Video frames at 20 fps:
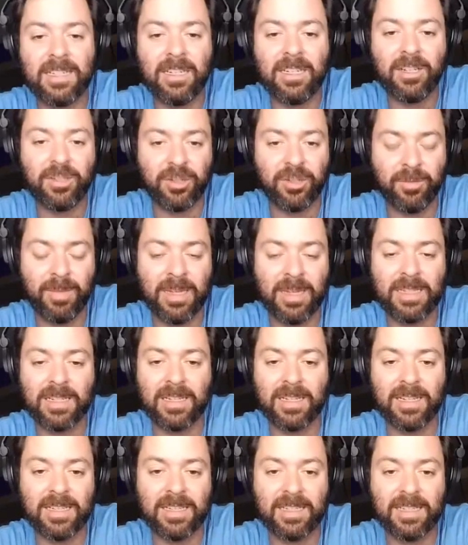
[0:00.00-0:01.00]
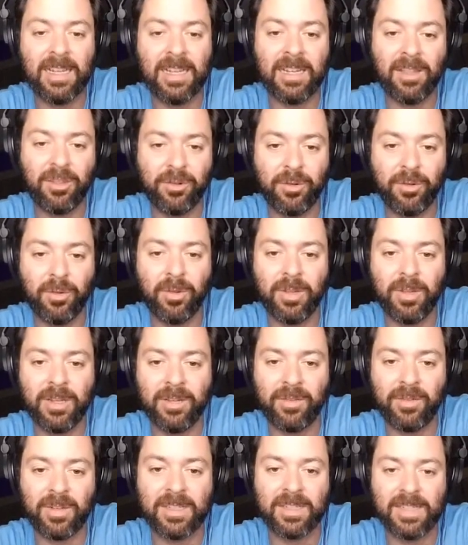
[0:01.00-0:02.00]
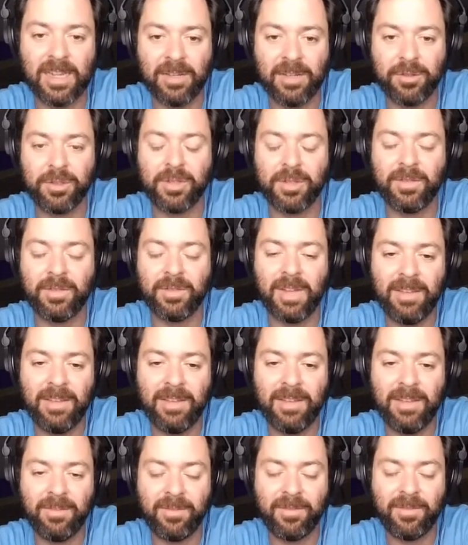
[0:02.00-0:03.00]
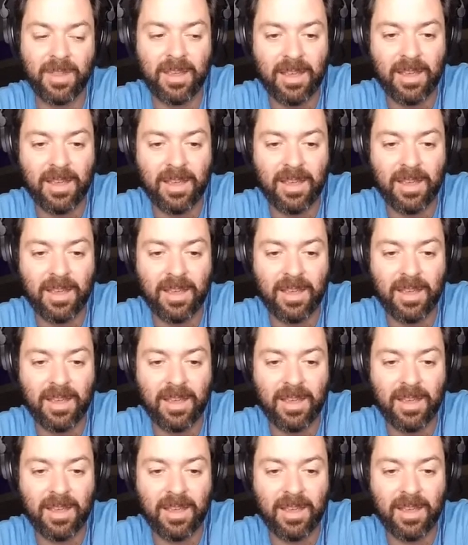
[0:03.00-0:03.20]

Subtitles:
ascendancy because you're basically ascending through all the different cycles of life.